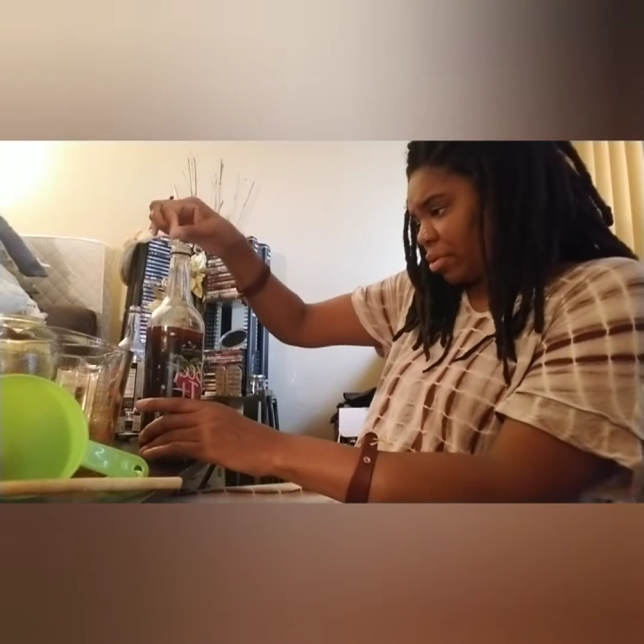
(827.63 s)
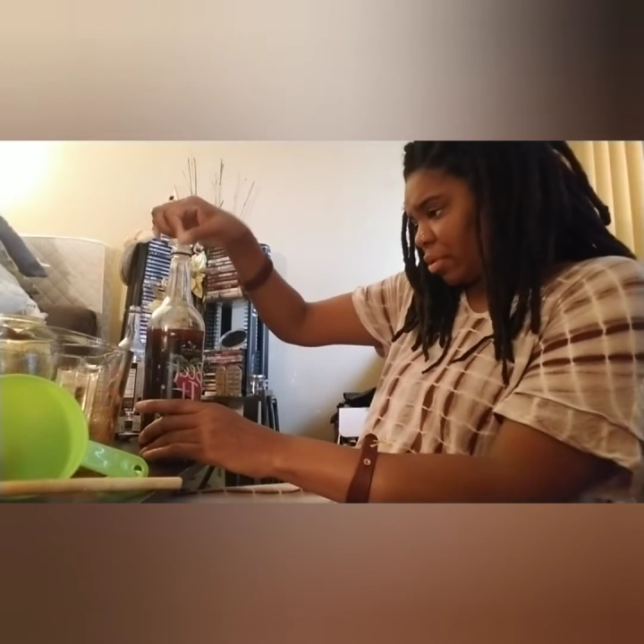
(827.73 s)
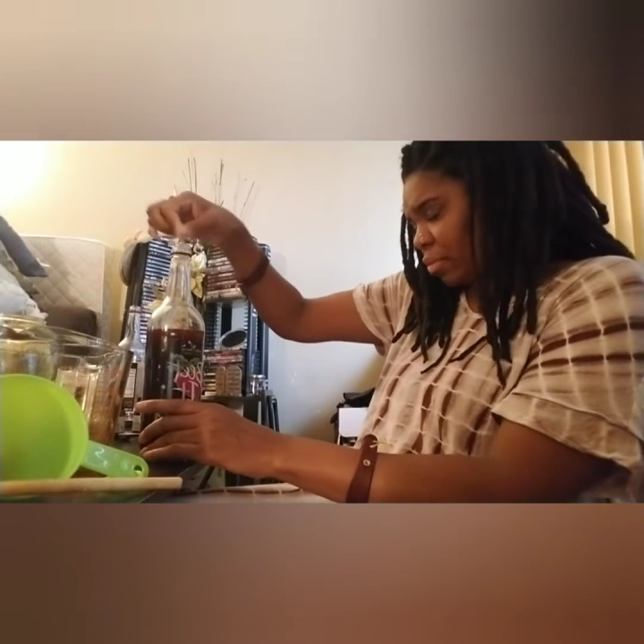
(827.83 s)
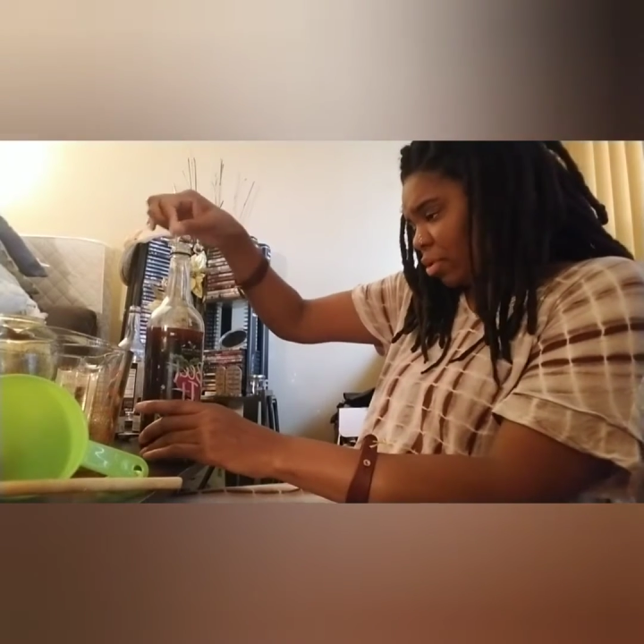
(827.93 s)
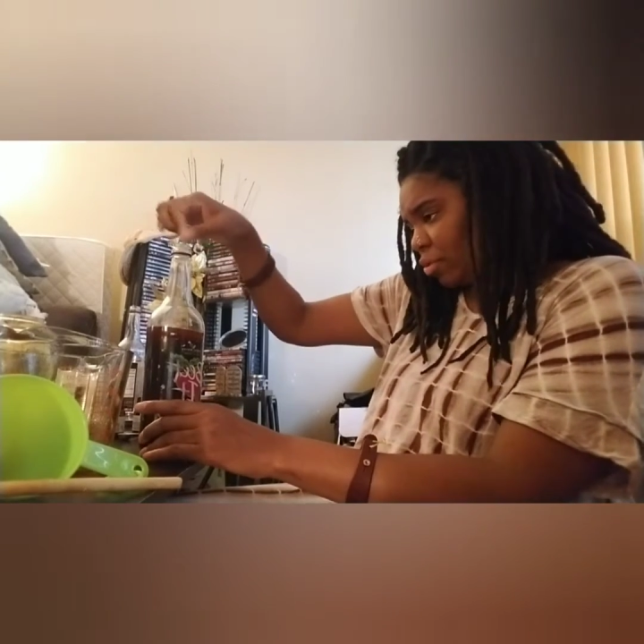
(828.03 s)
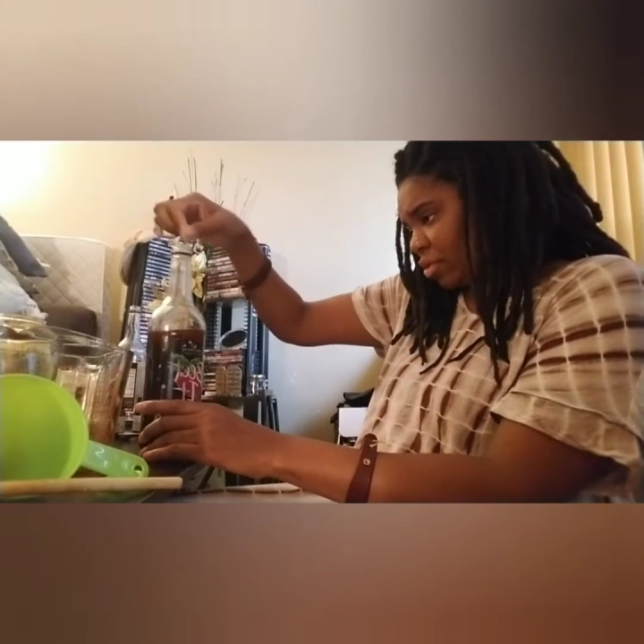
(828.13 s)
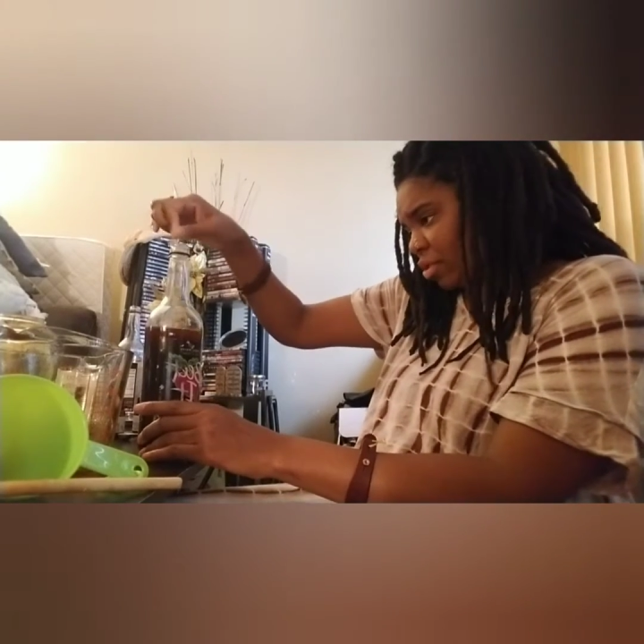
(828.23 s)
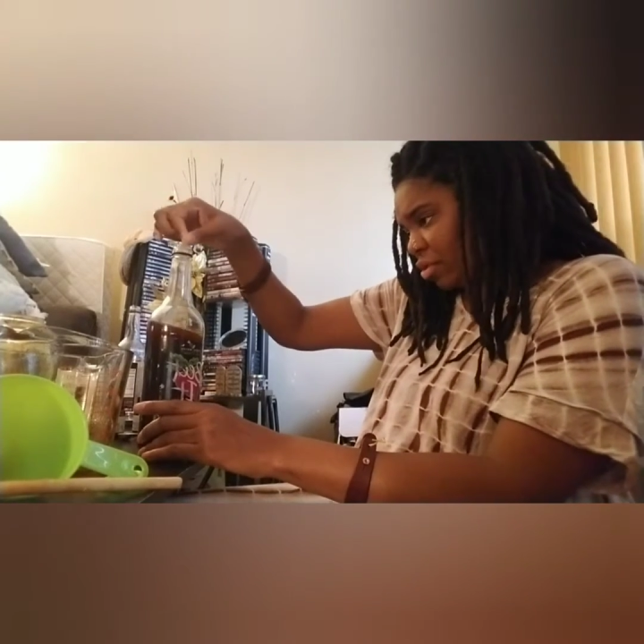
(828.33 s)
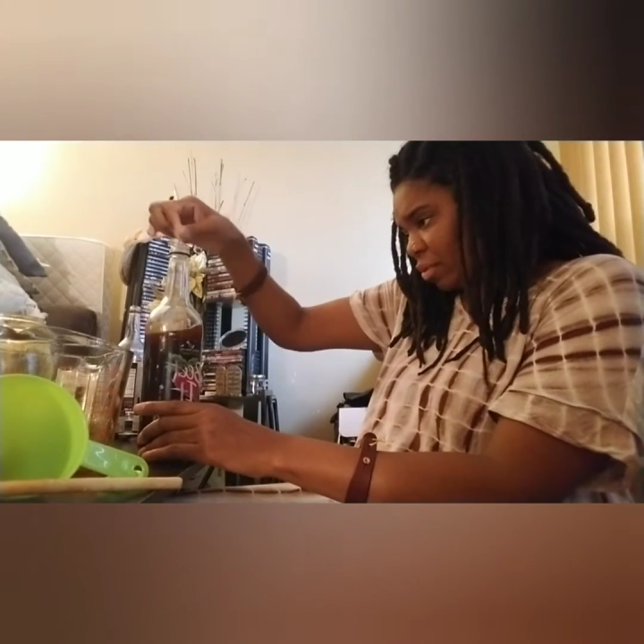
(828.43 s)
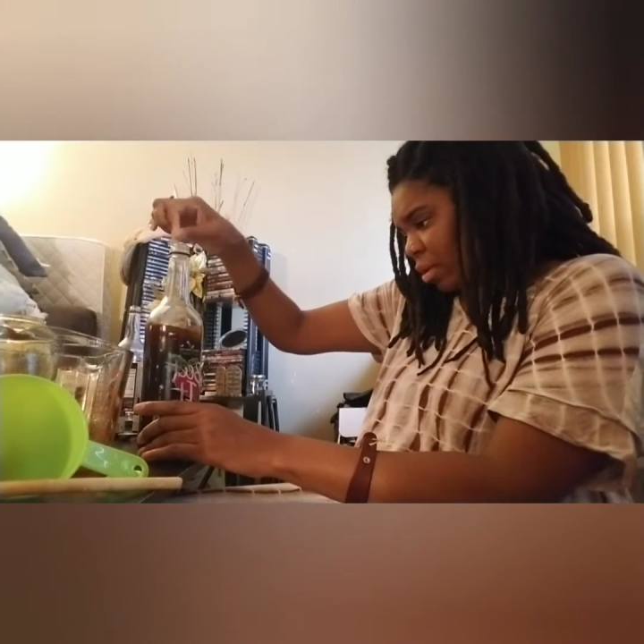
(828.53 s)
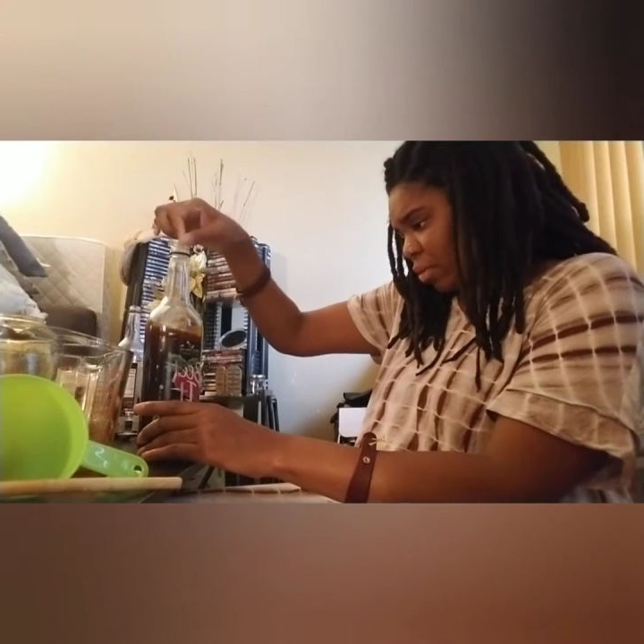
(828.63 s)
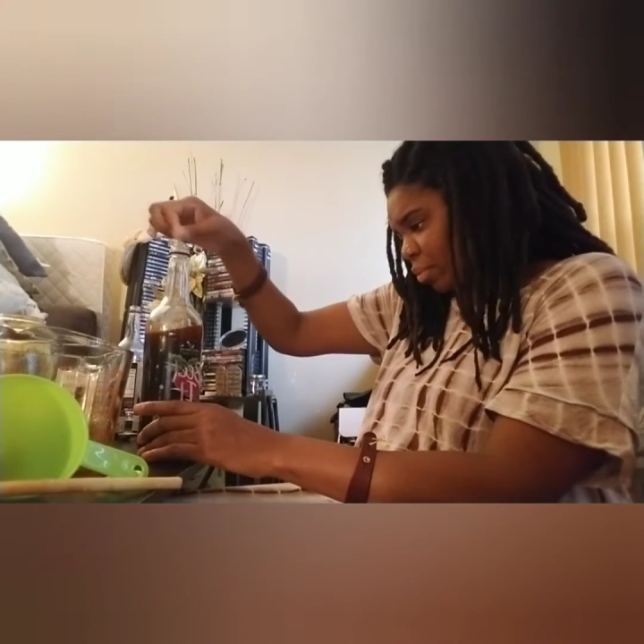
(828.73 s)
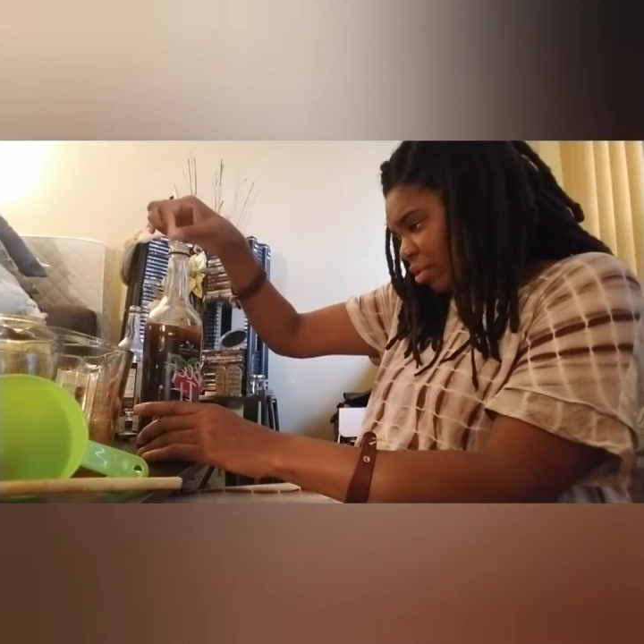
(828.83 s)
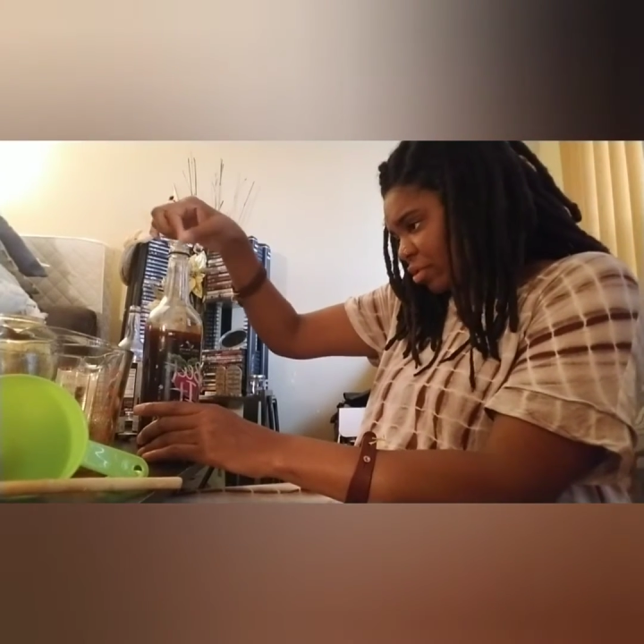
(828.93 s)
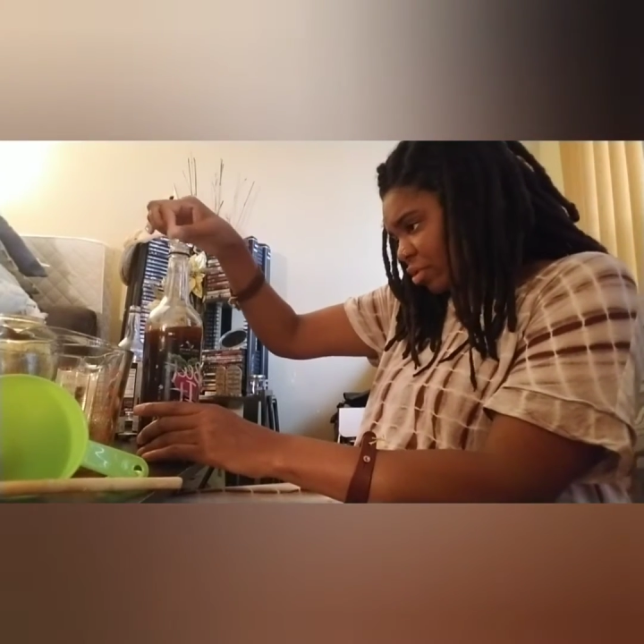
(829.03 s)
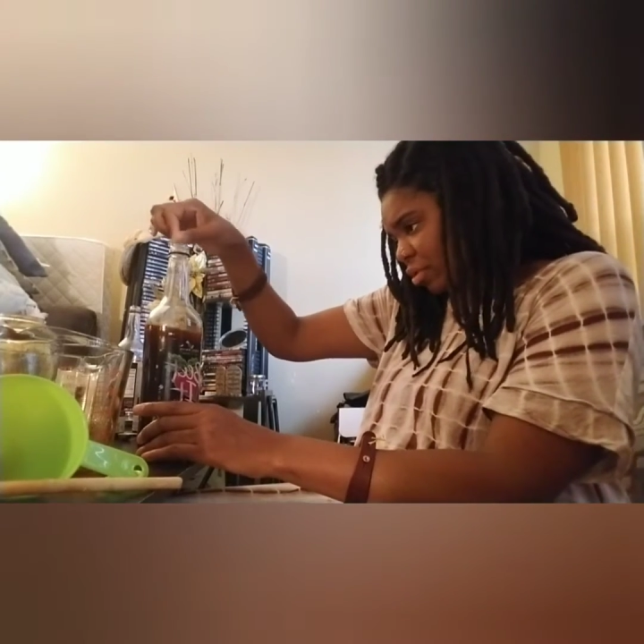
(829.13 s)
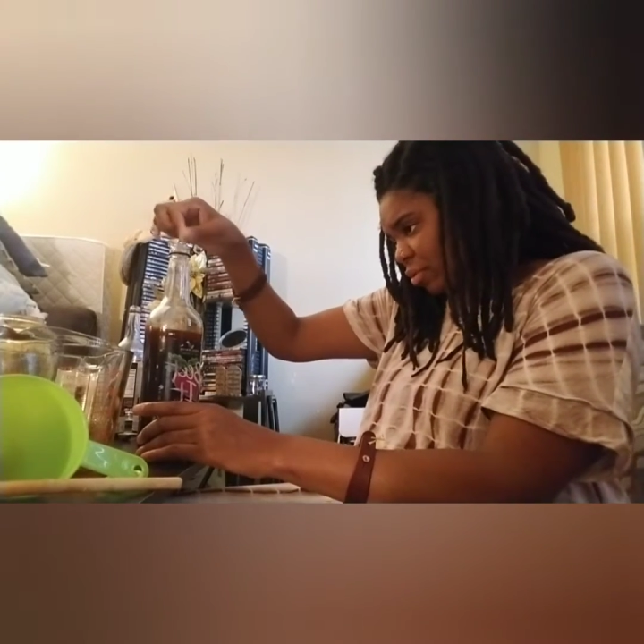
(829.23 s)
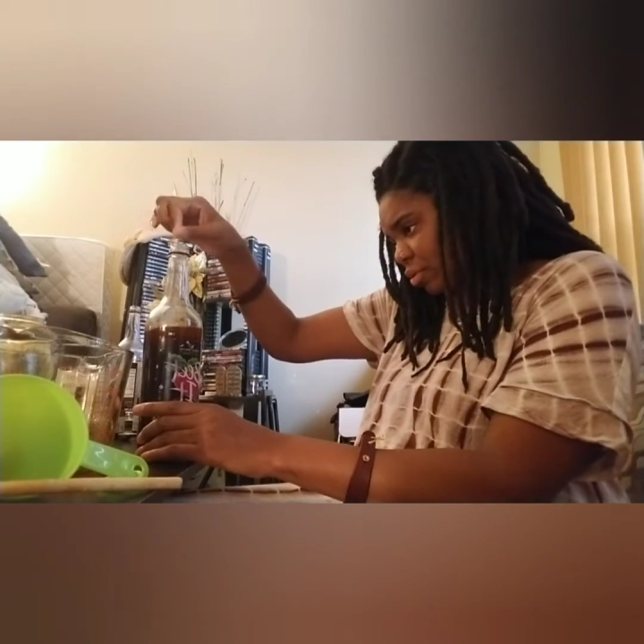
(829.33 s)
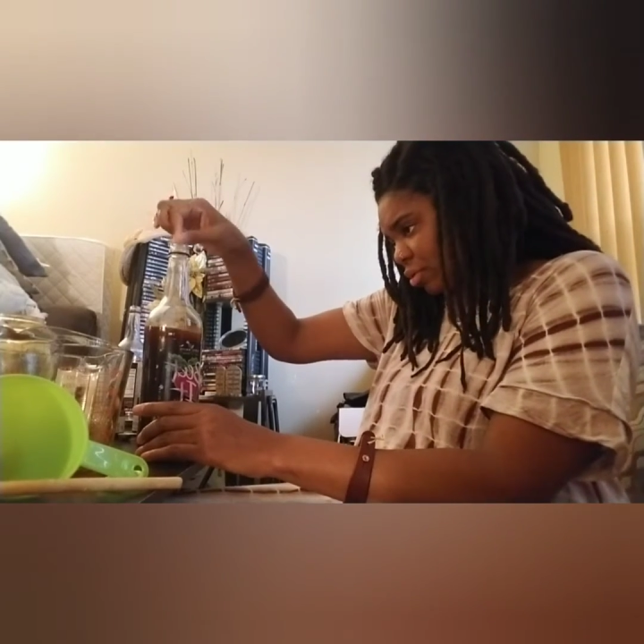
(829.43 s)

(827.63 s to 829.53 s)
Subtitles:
so we use these wooden skewers